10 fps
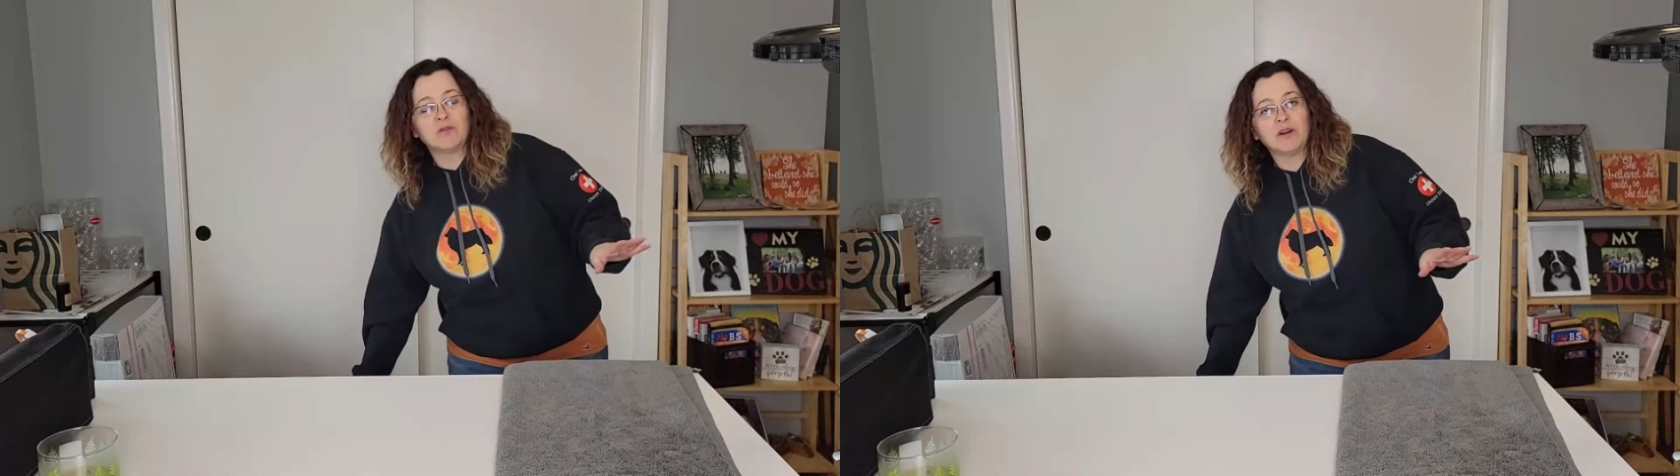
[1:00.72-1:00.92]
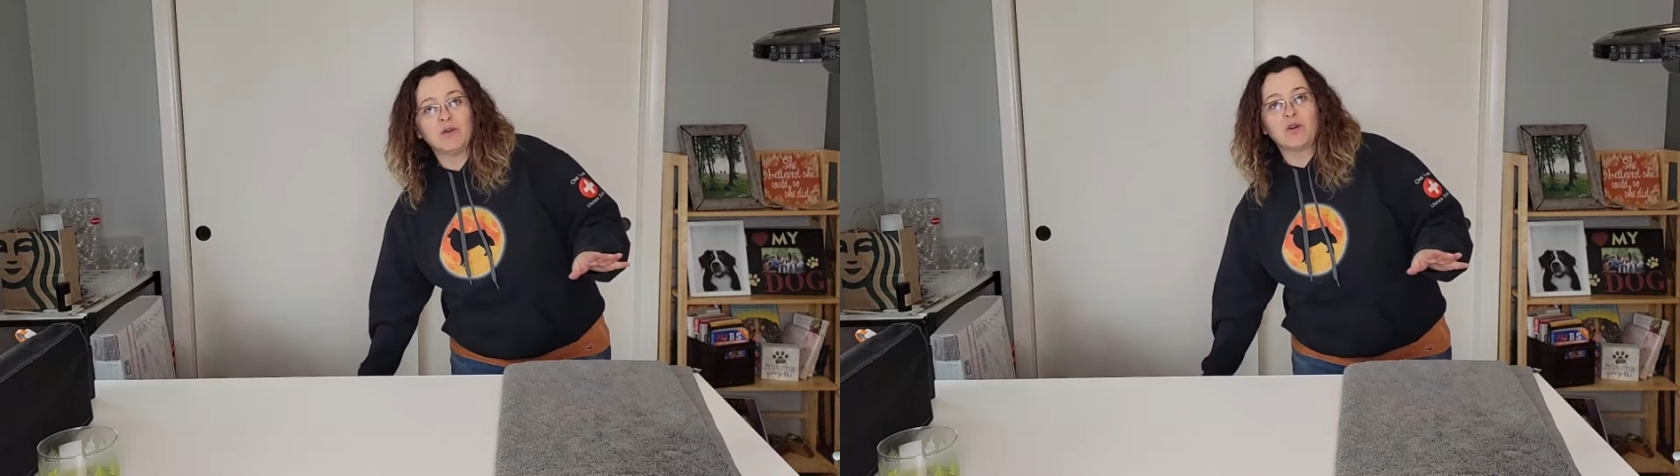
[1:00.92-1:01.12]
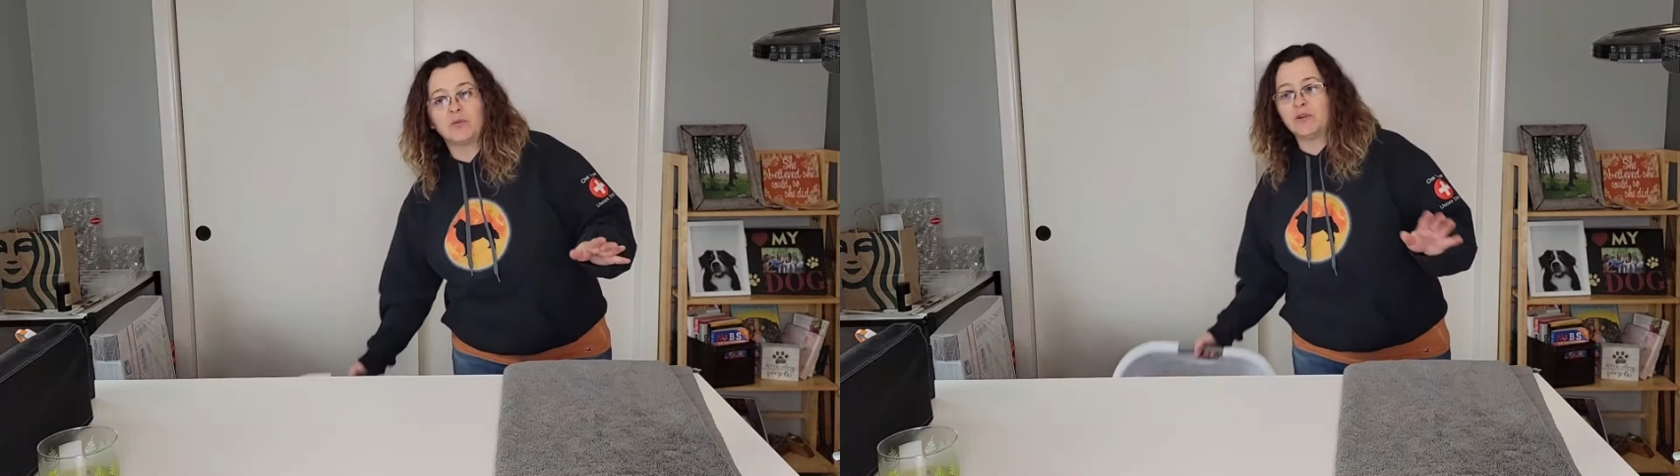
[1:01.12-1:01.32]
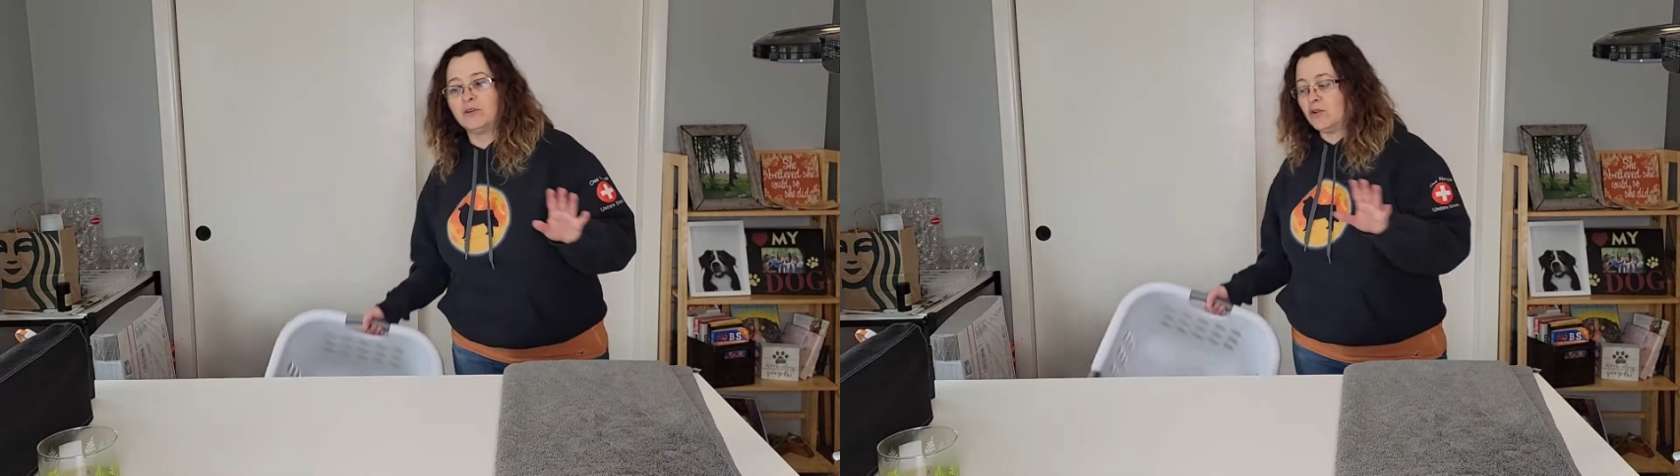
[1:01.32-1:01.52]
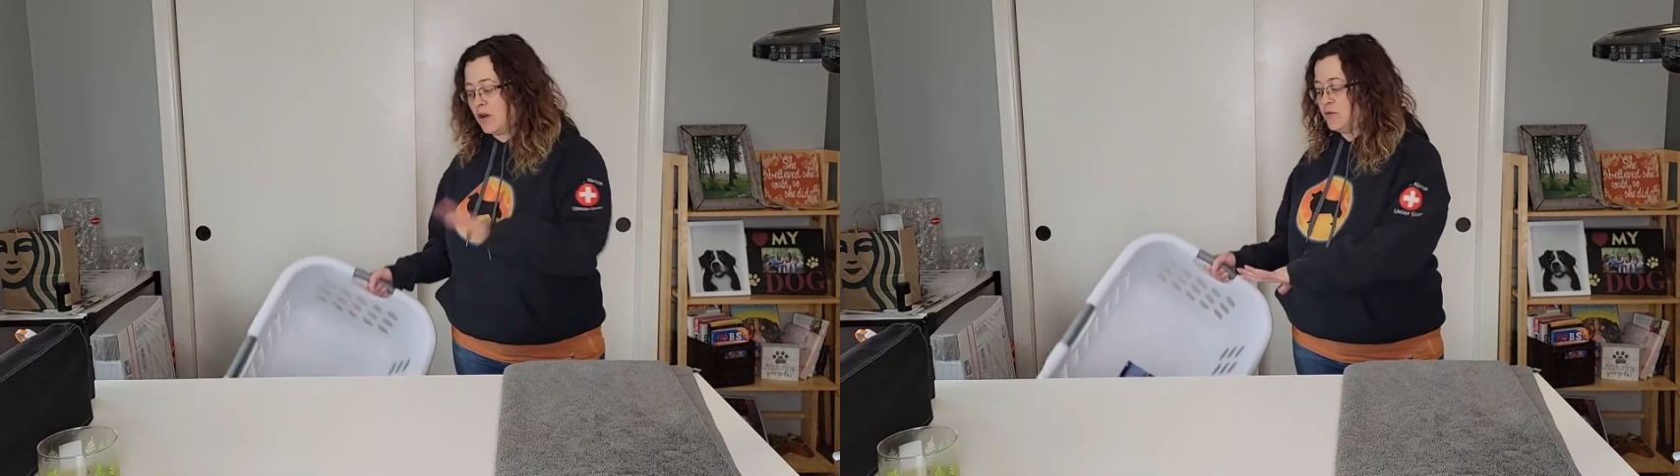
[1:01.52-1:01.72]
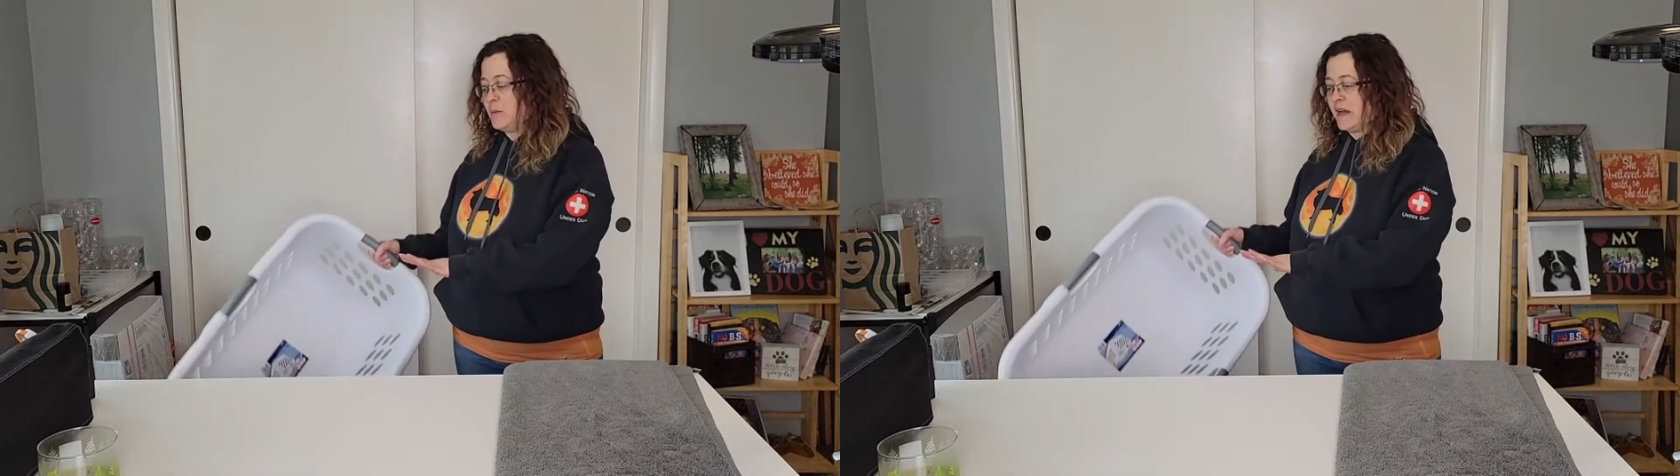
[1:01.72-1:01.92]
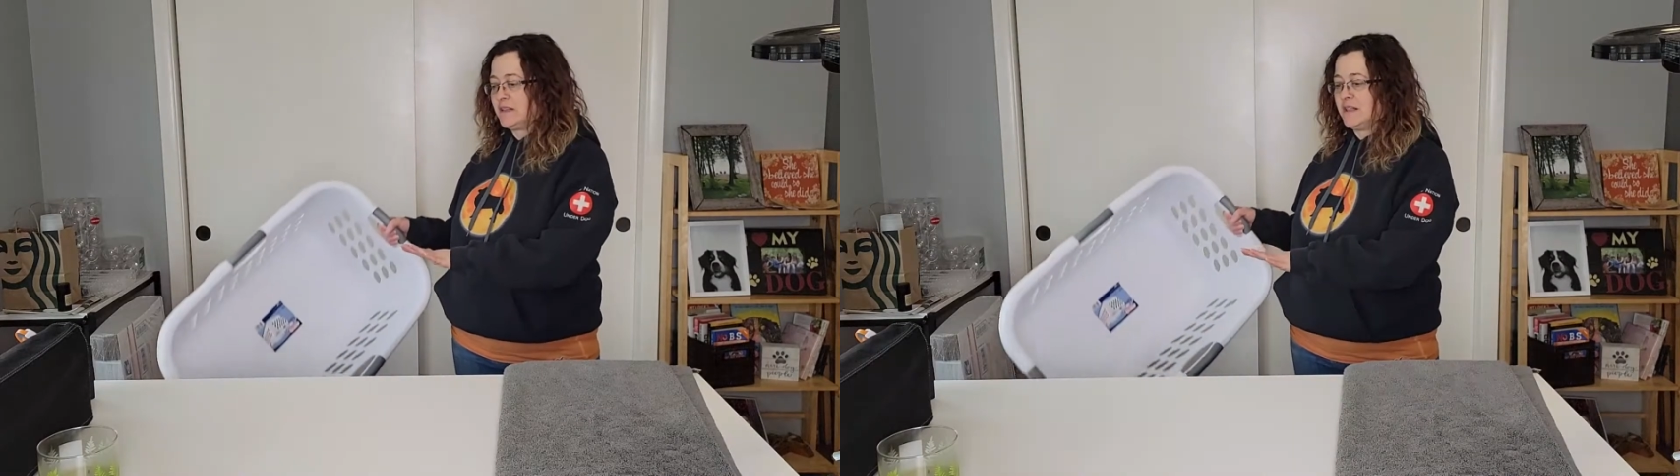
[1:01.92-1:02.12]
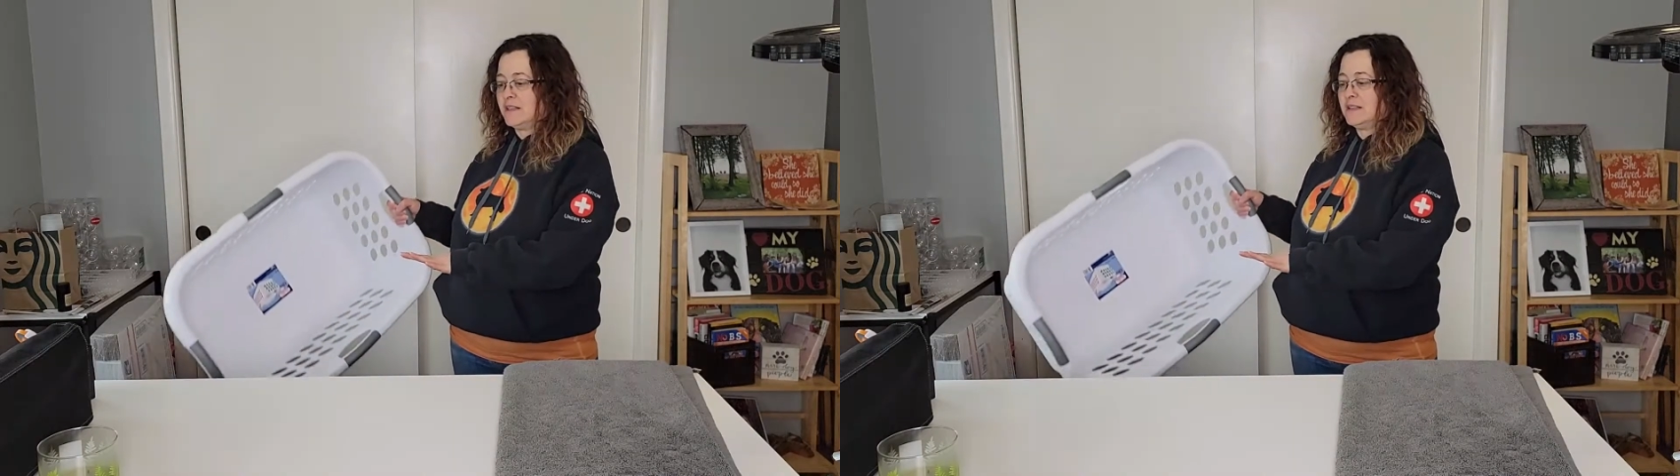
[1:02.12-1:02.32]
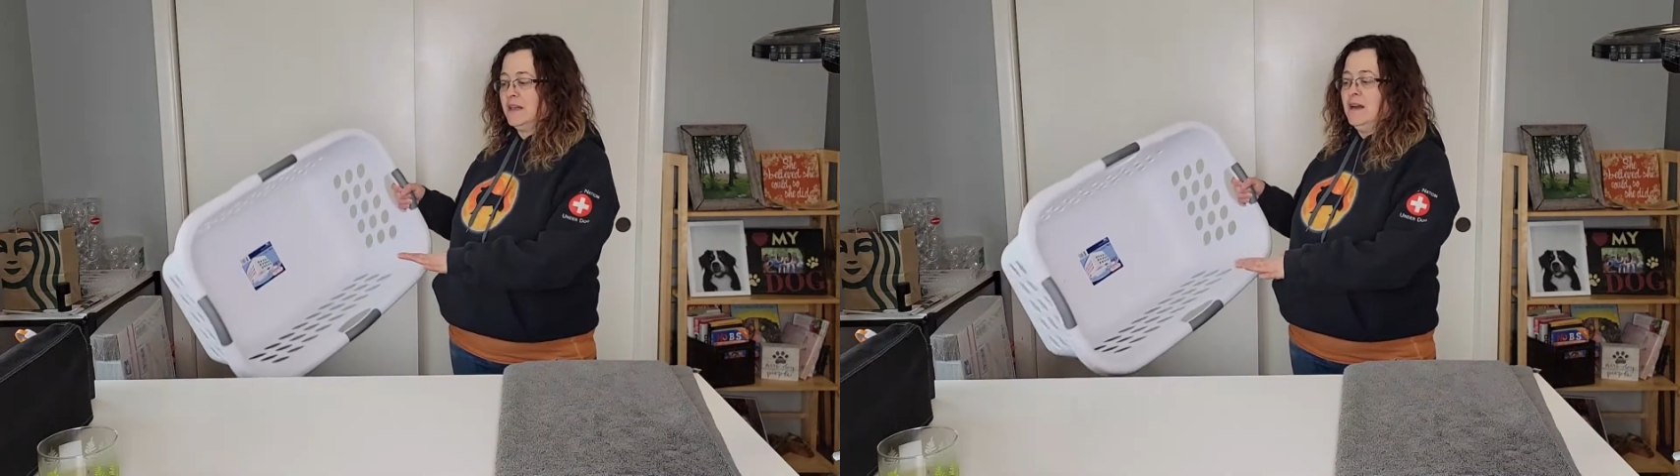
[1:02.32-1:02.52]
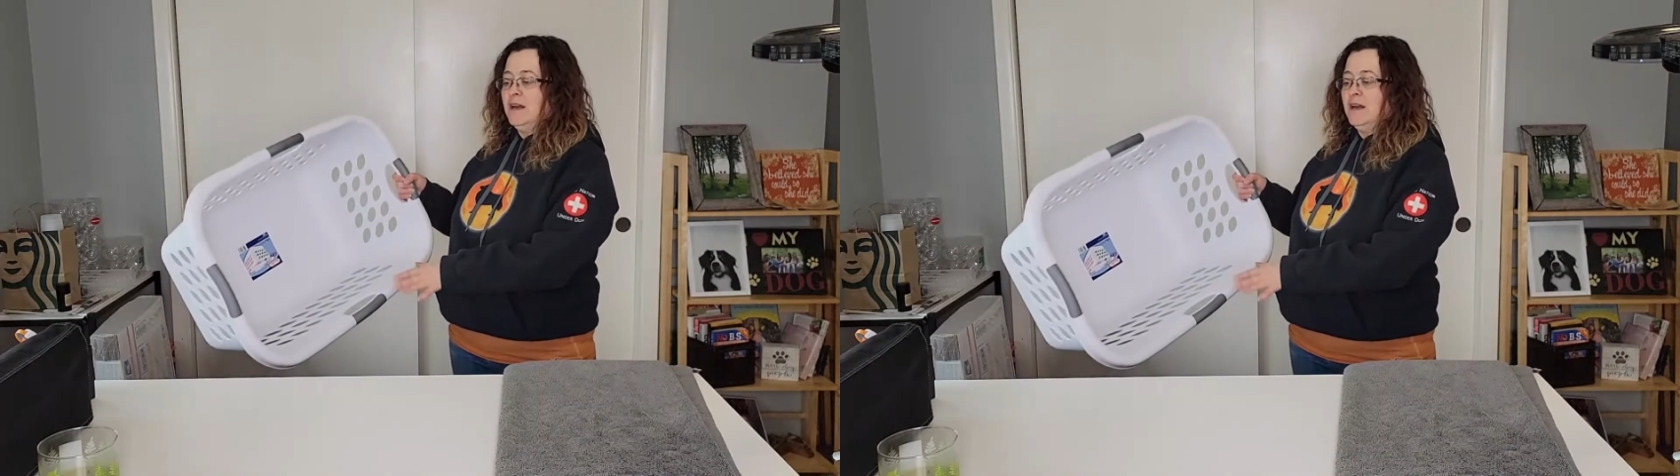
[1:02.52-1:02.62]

of our normal laundry baskets,